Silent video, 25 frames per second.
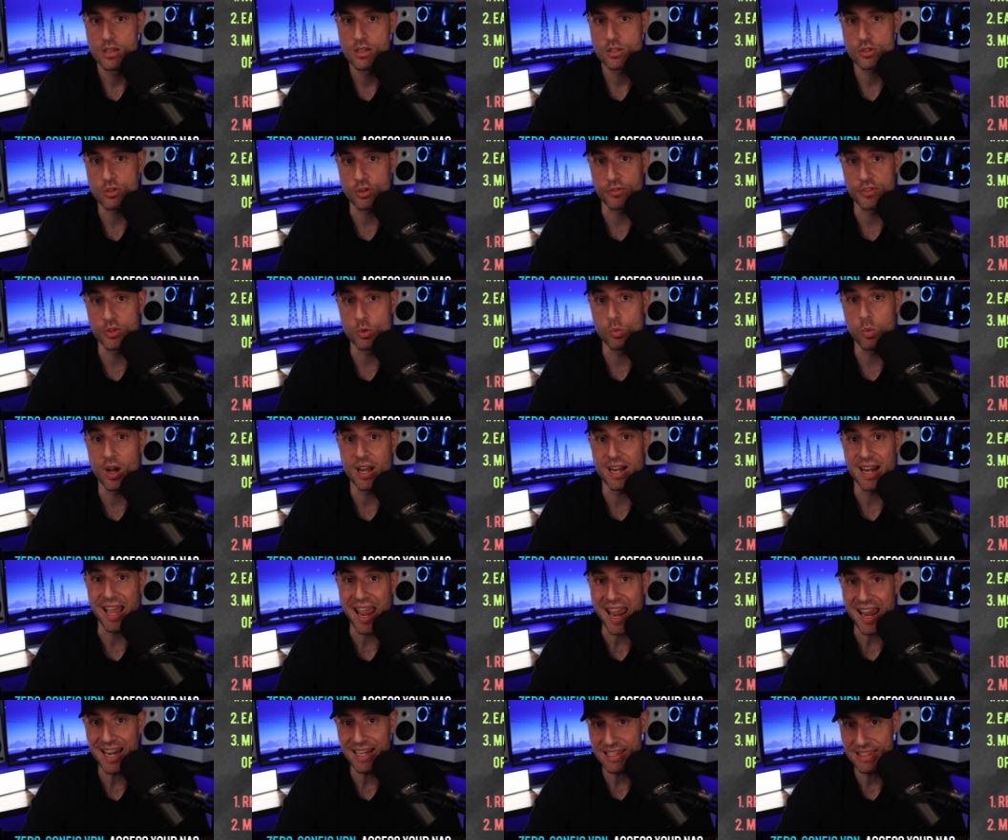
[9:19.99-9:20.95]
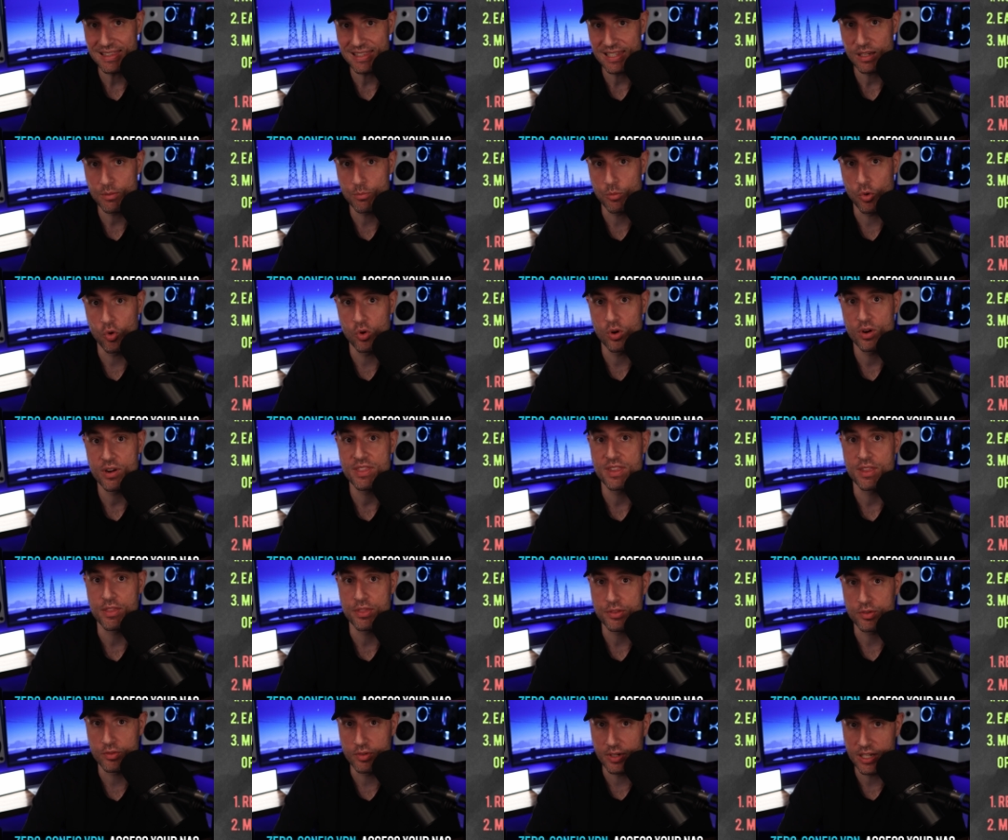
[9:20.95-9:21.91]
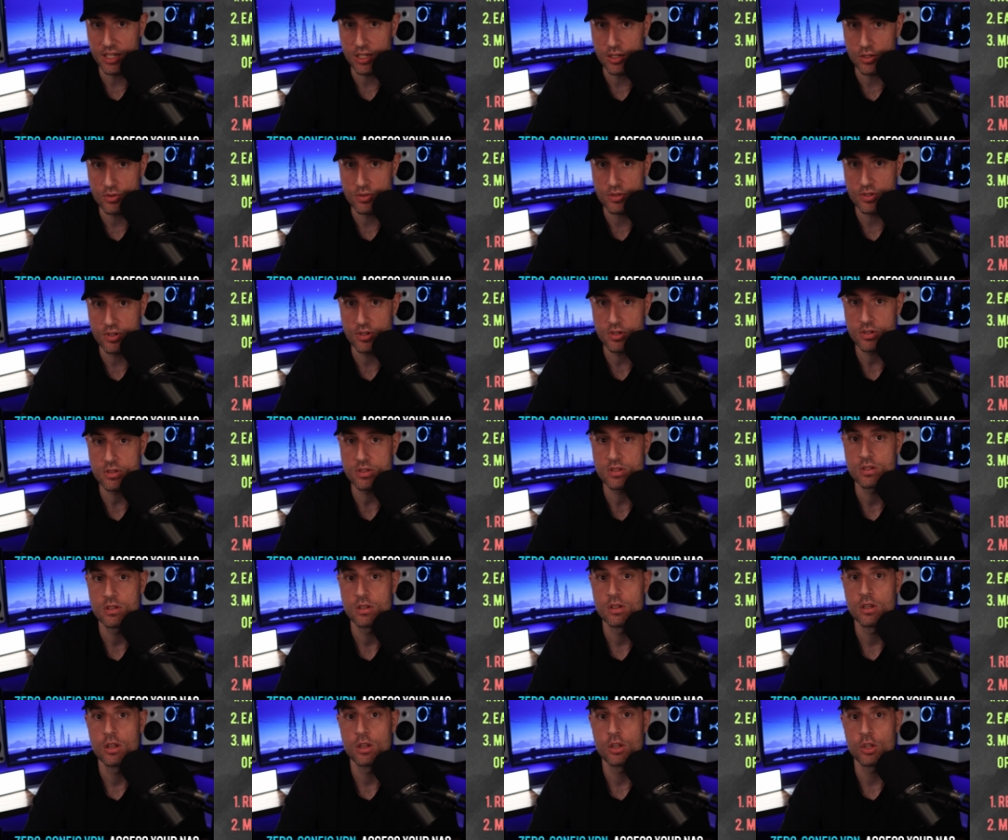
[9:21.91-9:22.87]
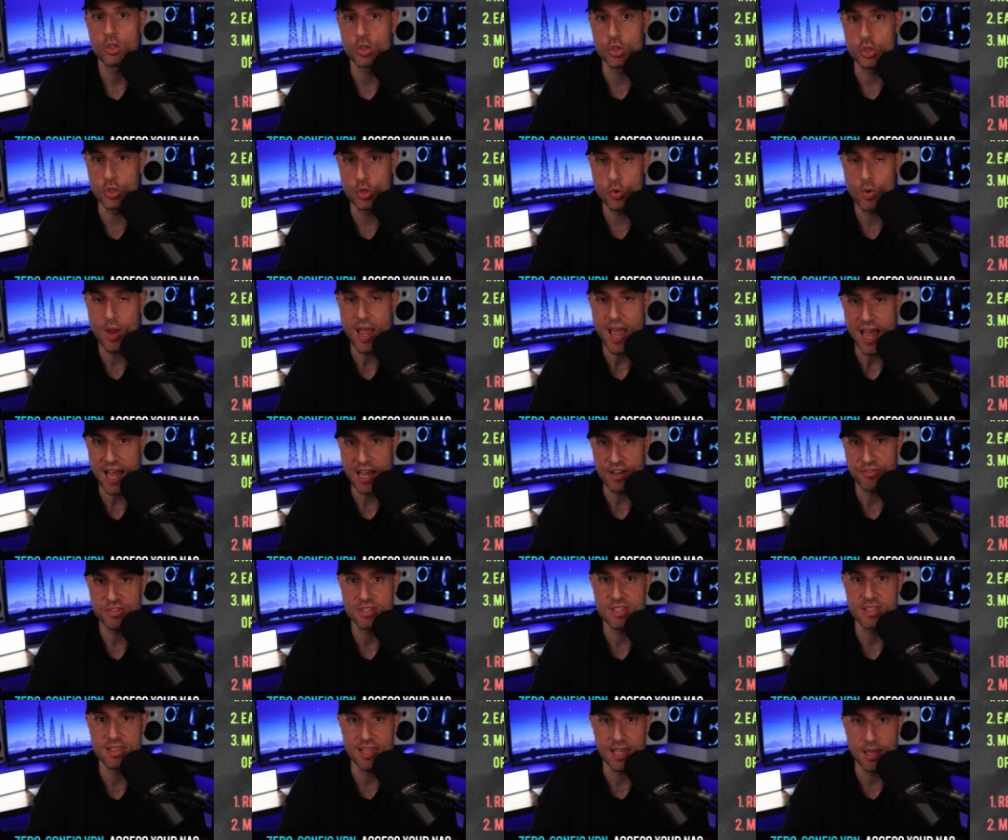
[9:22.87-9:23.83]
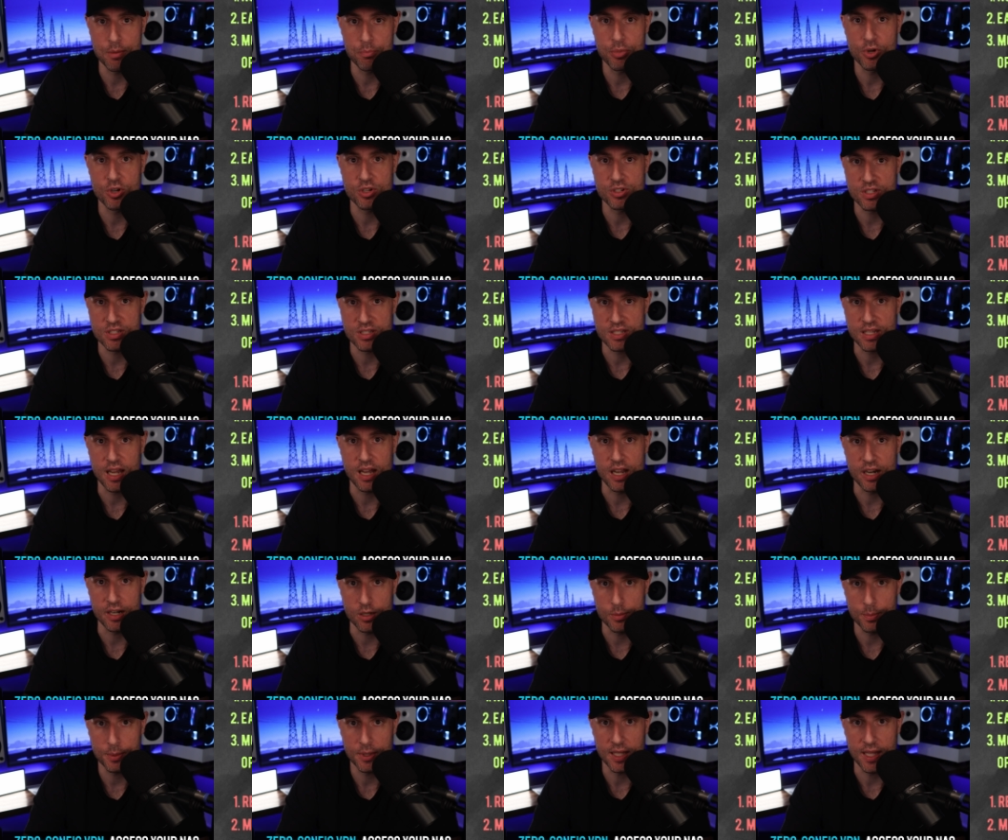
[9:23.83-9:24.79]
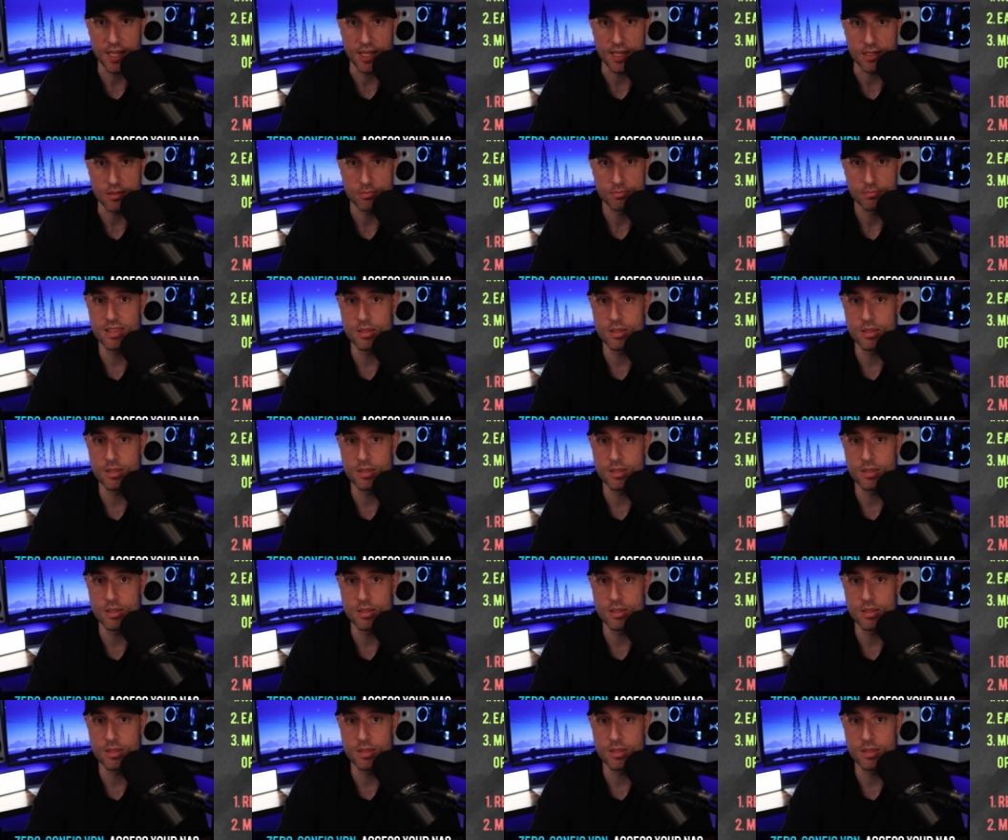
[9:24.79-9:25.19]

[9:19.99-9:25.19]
So if you want anything more than three users, you have to then purchase a higher plan.